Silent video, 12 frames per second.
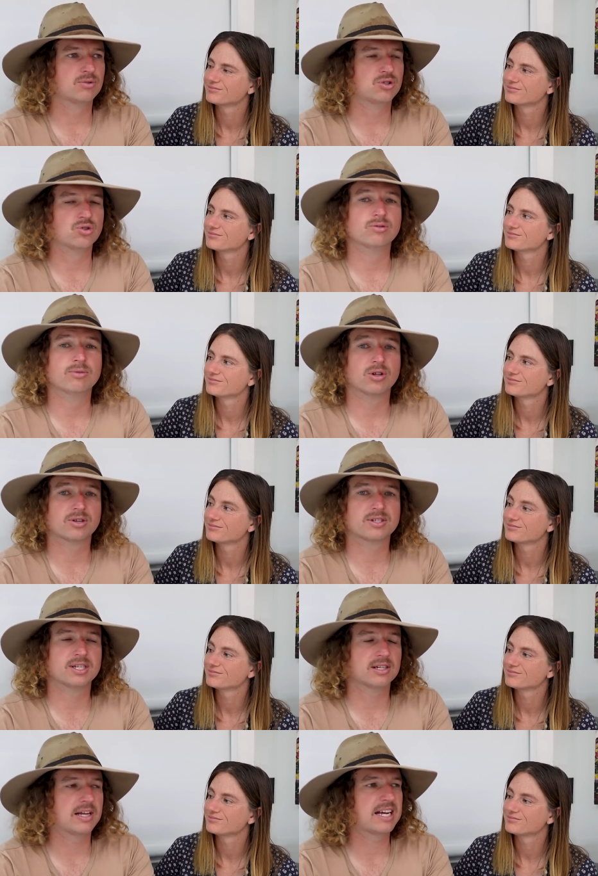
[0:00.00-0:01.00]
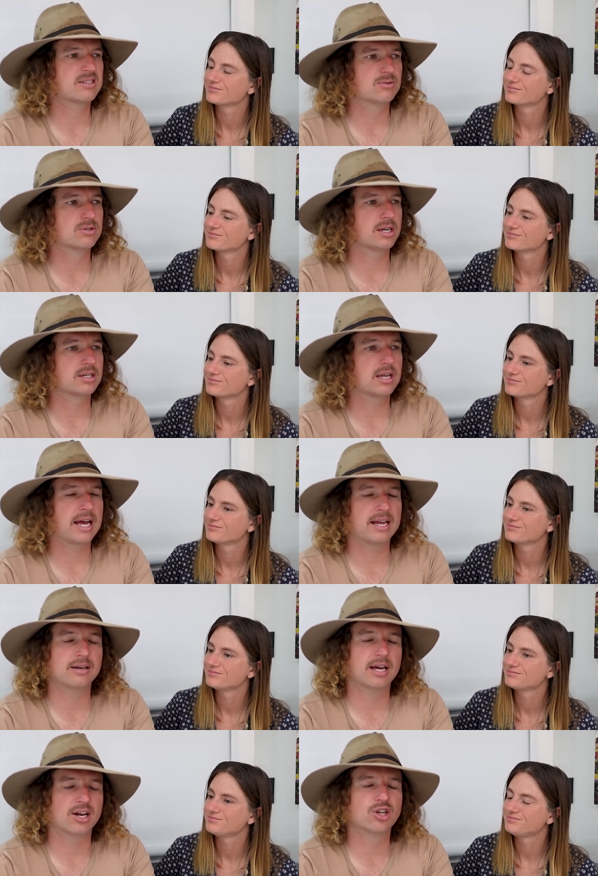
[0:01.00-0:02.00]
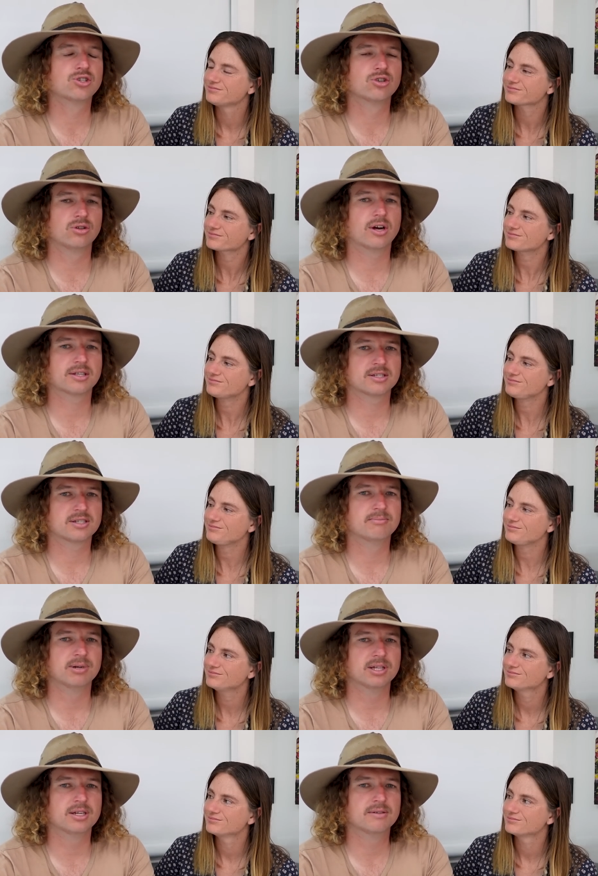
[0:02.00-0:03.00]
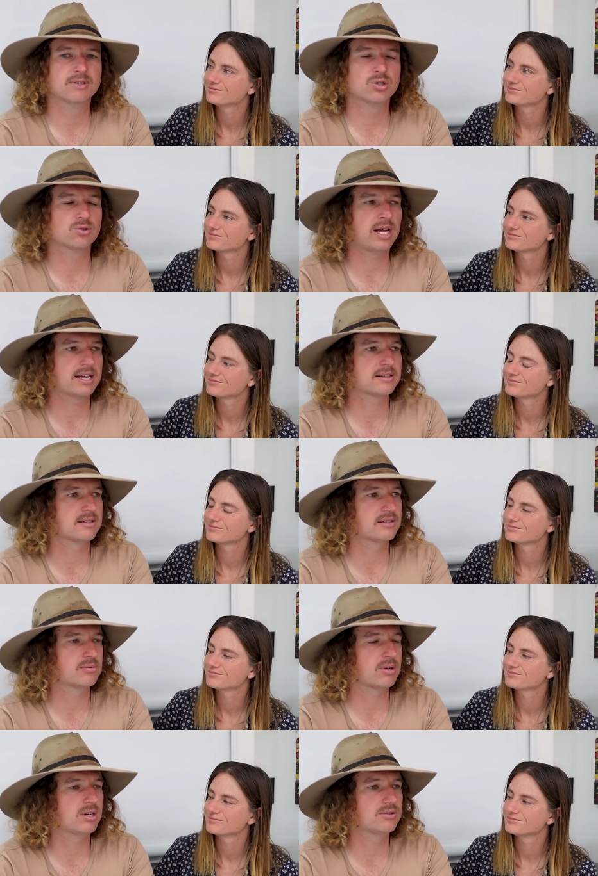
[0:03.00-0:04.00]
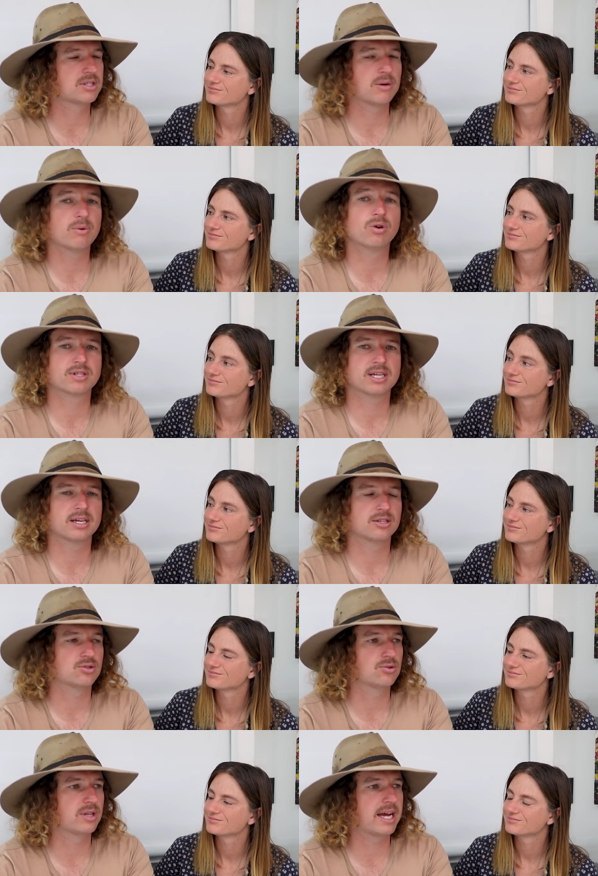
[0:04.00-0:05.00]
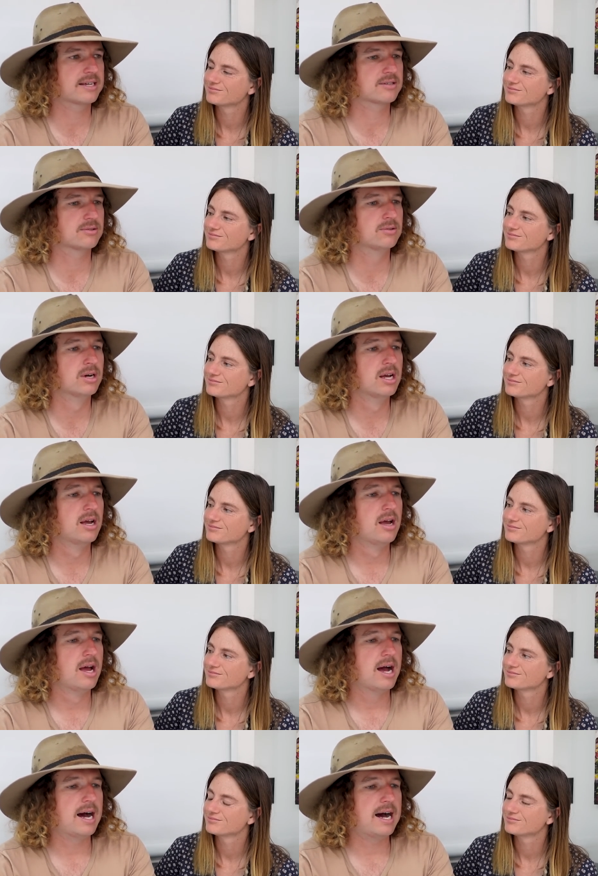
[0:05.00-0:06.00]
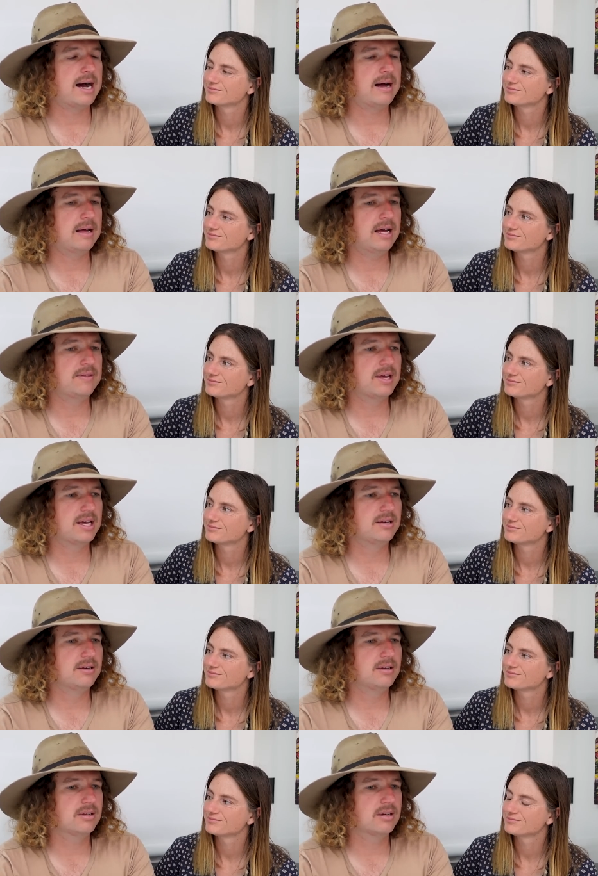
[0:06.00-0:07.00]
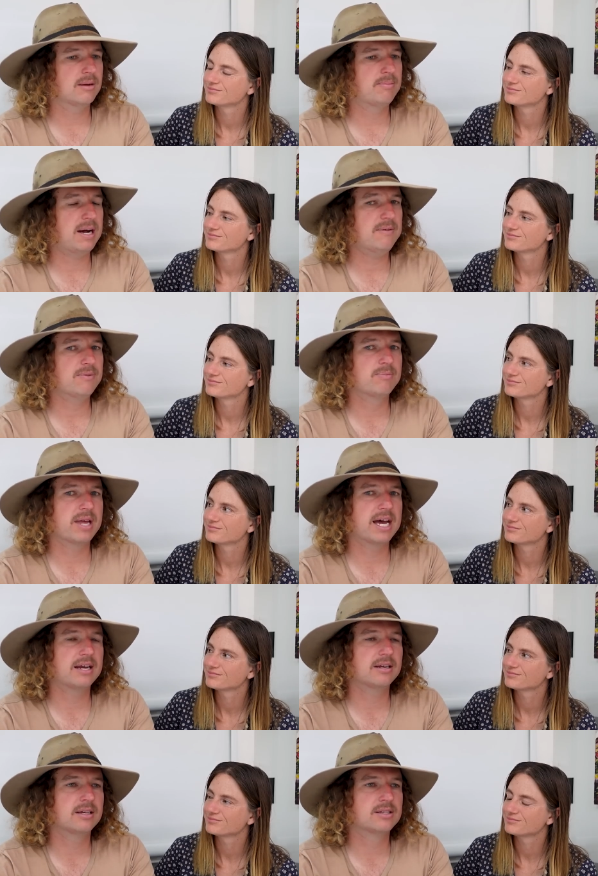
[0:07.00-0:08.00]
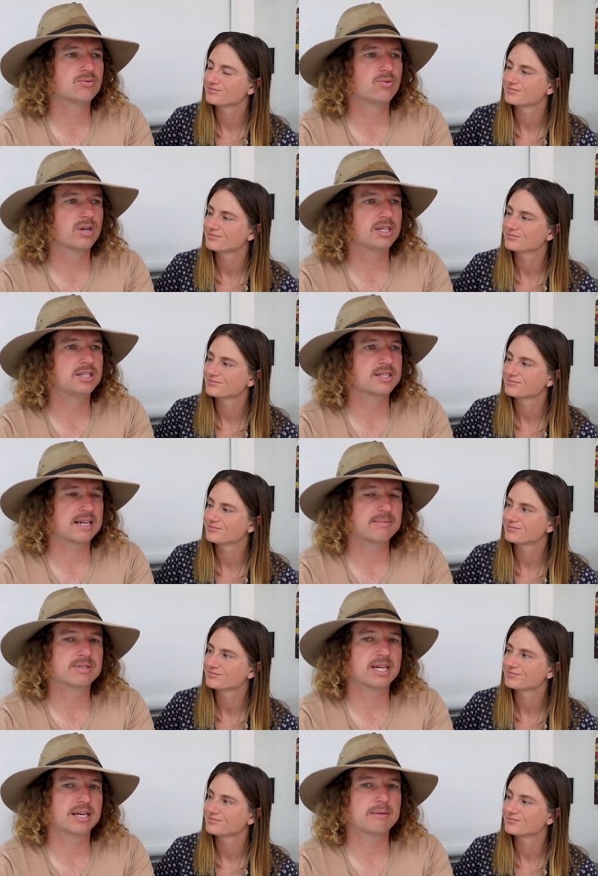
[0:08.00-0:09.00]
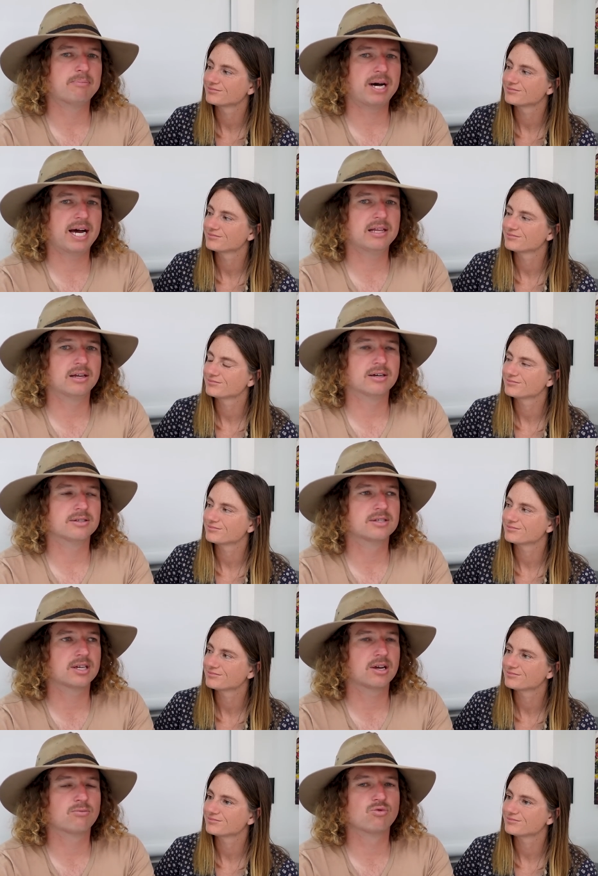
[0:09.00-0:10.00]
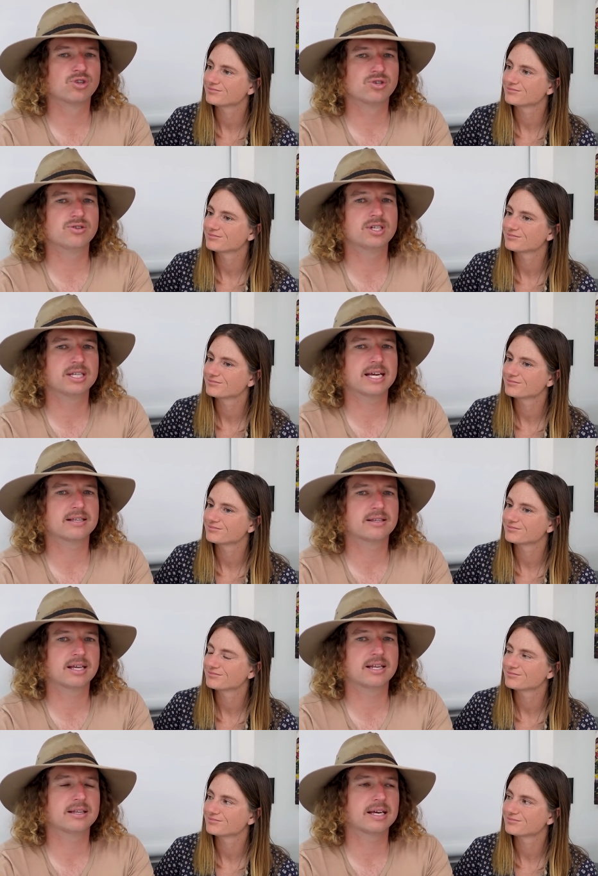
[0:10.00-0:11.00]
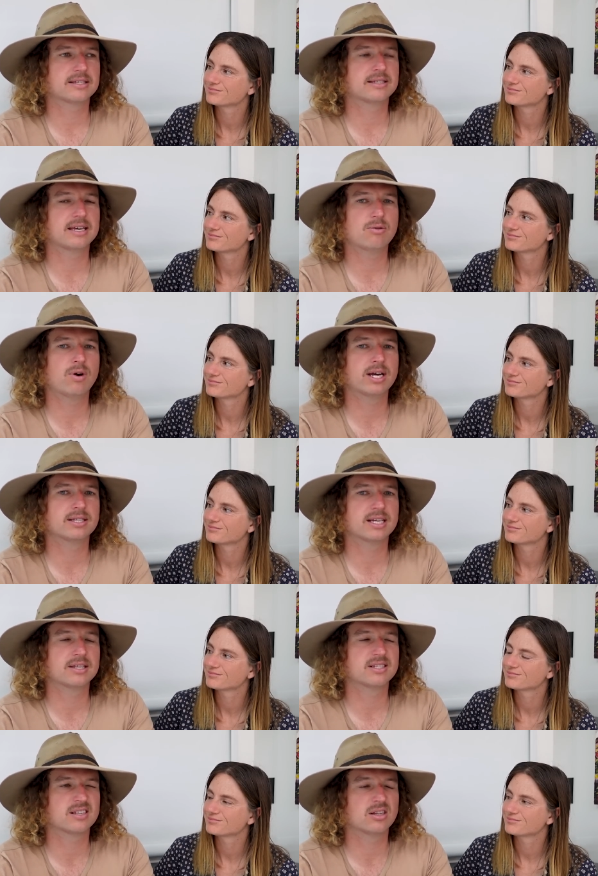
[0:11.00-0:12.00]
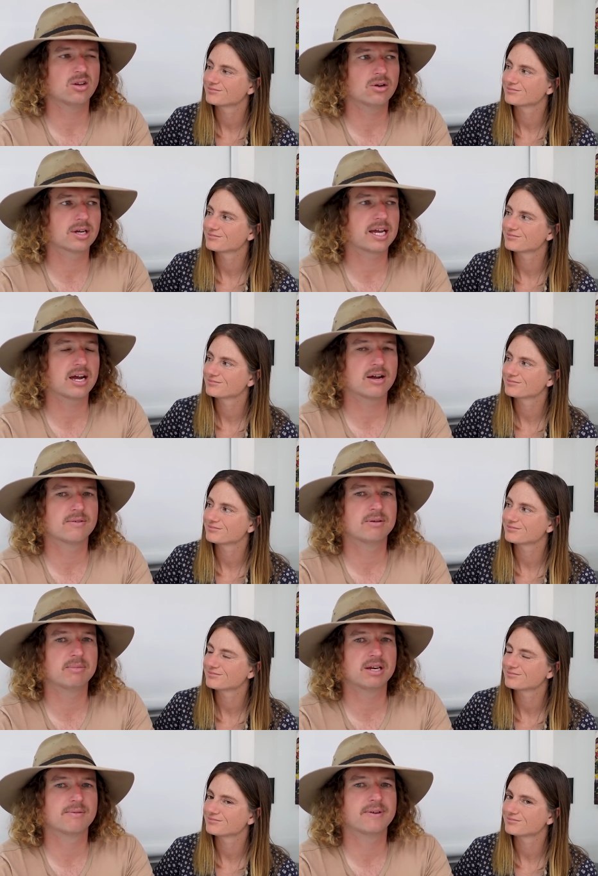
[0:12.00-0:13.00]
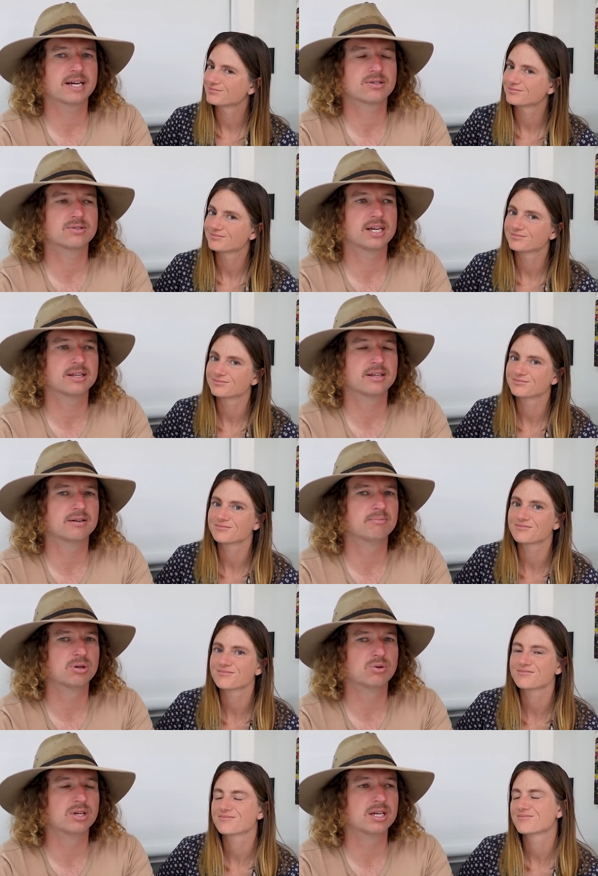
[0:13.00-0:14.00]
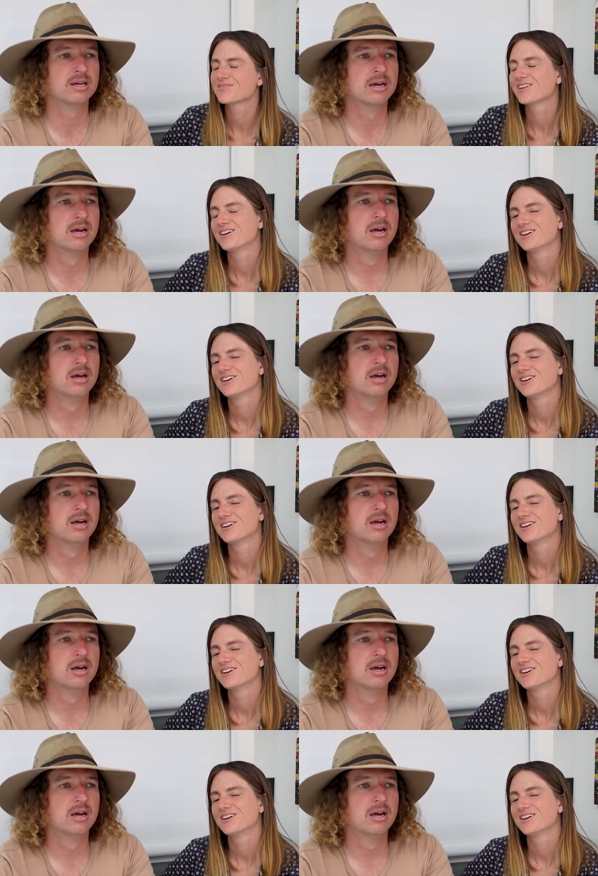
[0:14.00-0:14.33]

Speaker 1: was doable on a single axle. So and, and I do like the stability of a dual axle as well. So we want something dual axle. Uh, and then apart from that, it's really just comes down to payload. So reducing that, getting that tare weight down. There's a lot of caravan manufacturers out there that are building